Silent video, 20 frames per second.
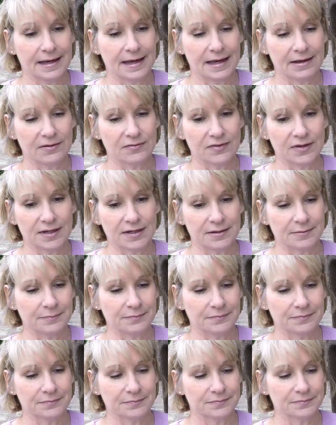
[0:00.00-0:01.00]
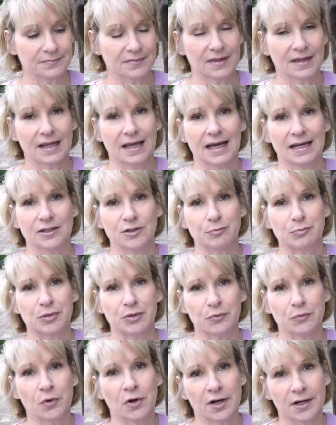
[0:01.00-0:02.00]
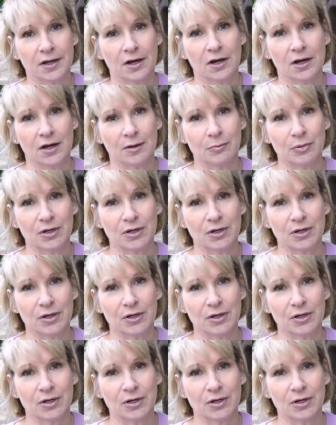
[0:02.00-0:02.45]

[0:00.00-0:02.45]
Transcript: I've had to put one on,